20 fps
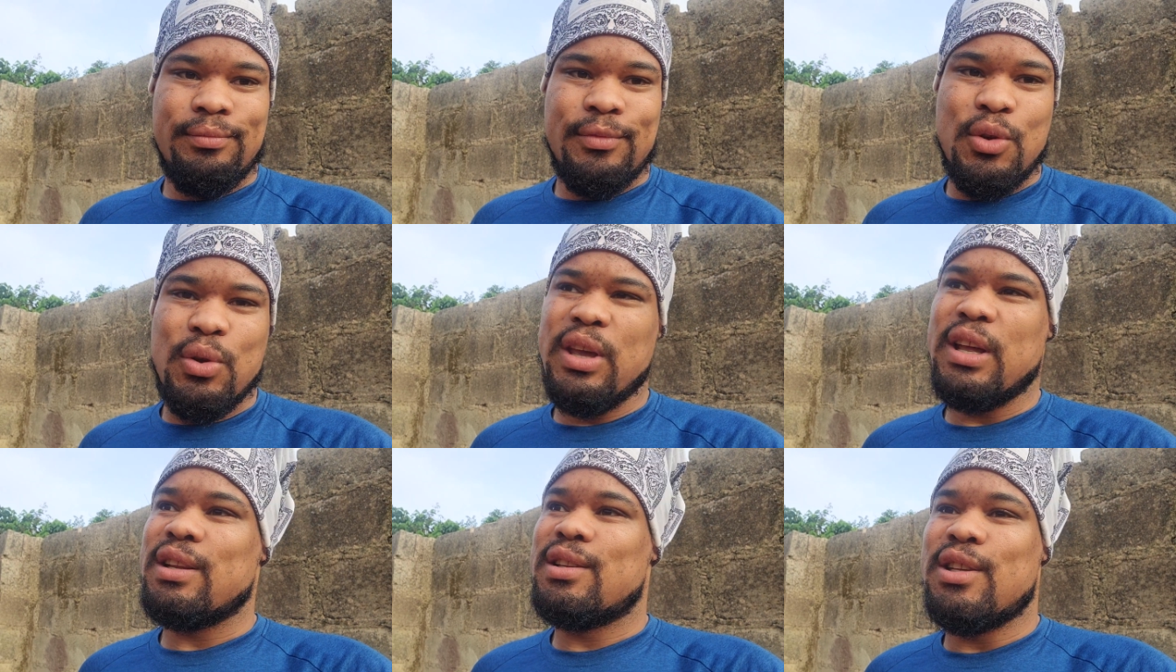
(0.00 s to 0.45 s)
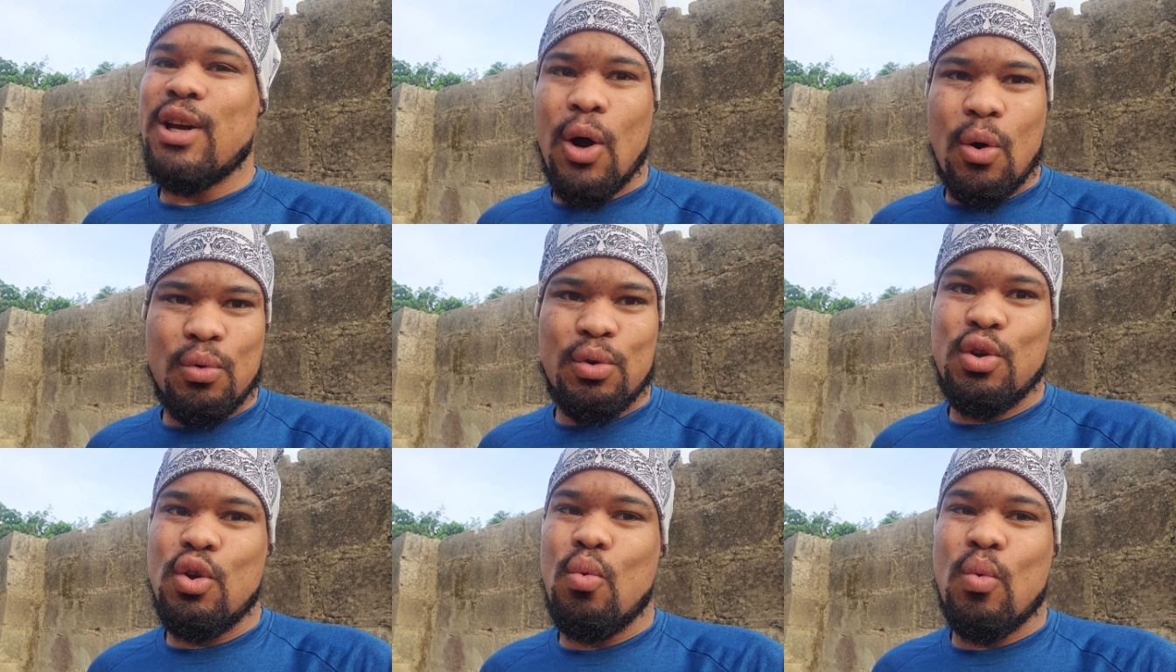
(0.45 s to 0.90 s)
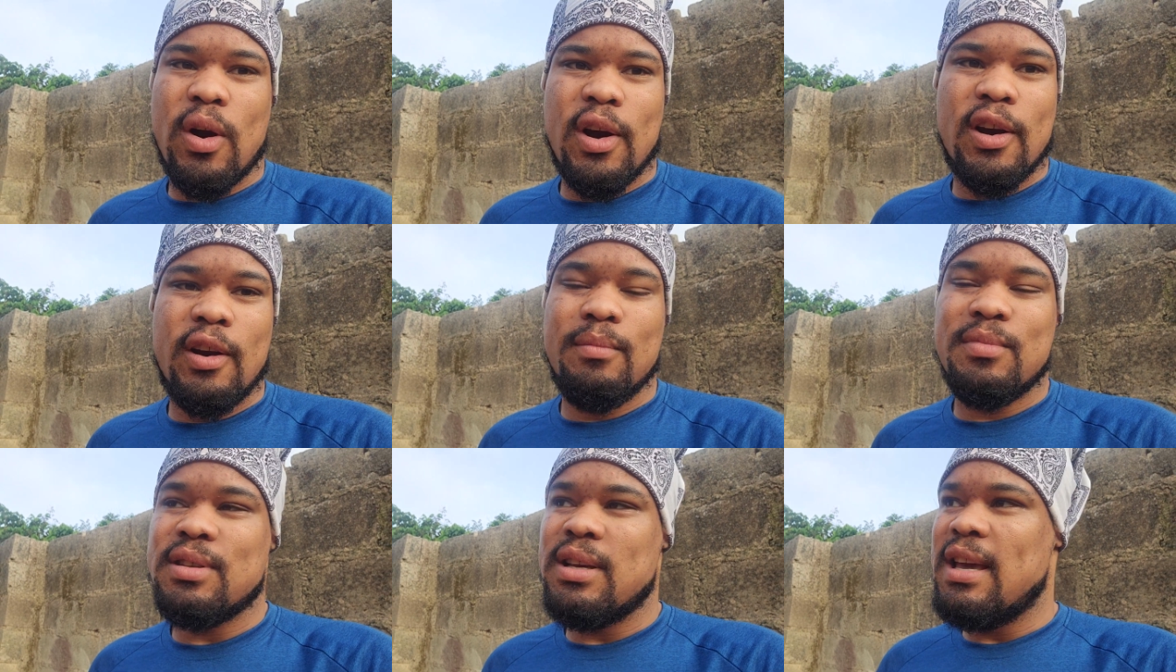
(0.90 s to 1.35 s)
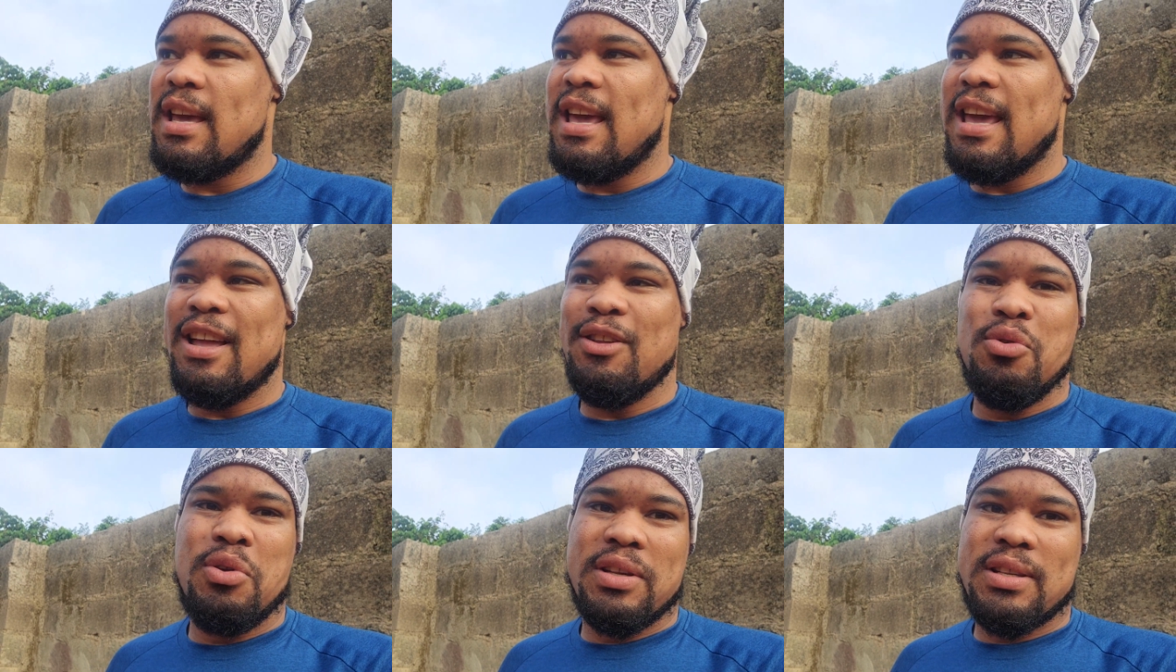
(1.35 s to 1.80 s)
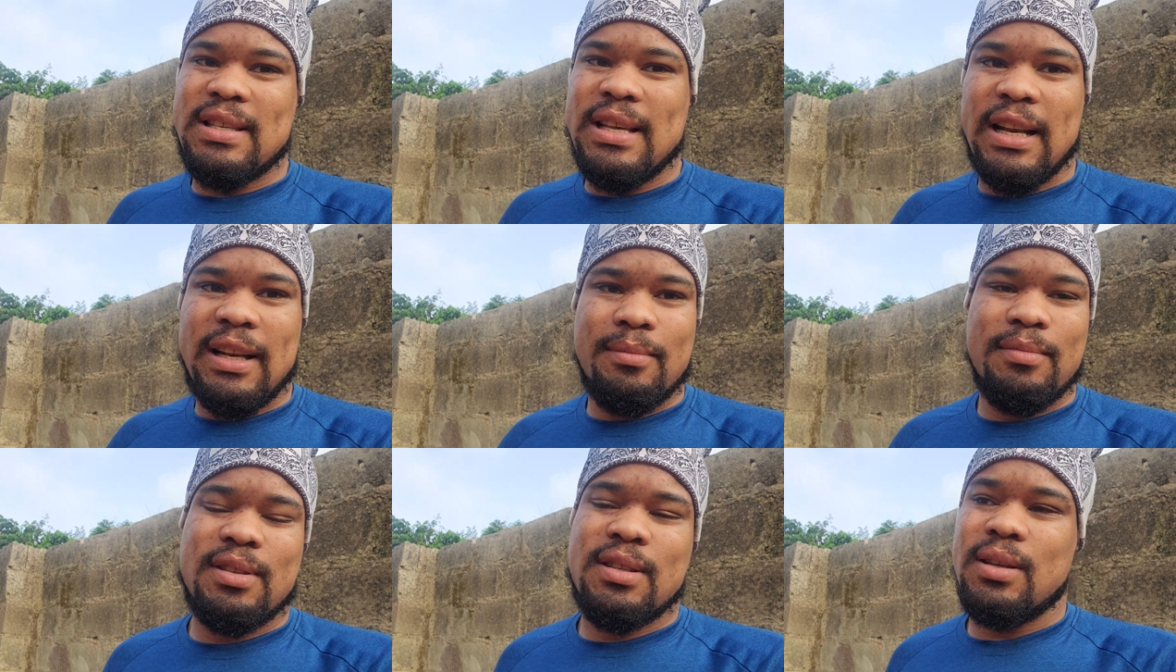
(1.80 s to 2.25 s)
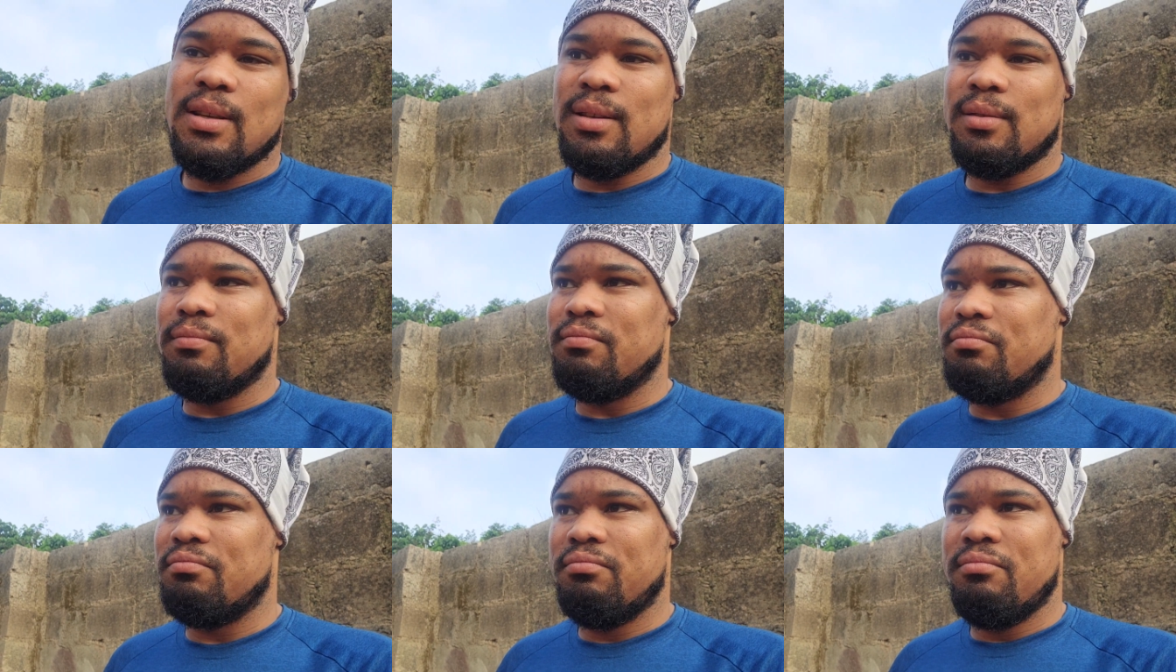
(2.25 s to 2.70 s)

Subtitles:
You can get a tote, do worms, and you can sell them to